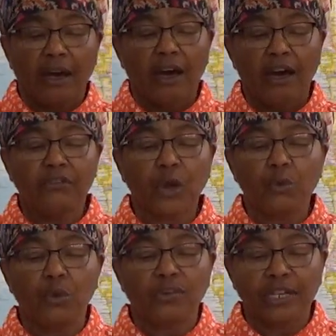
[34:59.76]
of
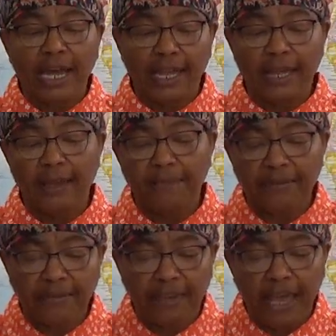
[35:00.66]
Jerusalem,
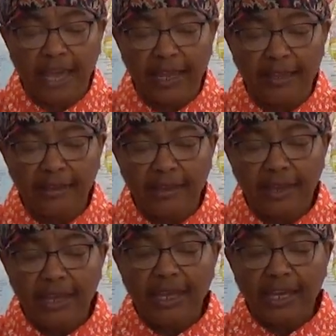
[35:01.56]
saying,
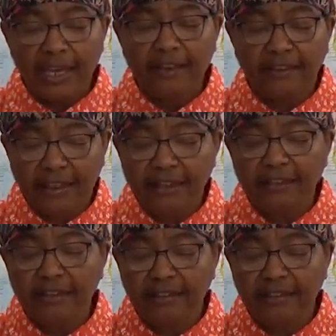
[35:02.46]
Is this the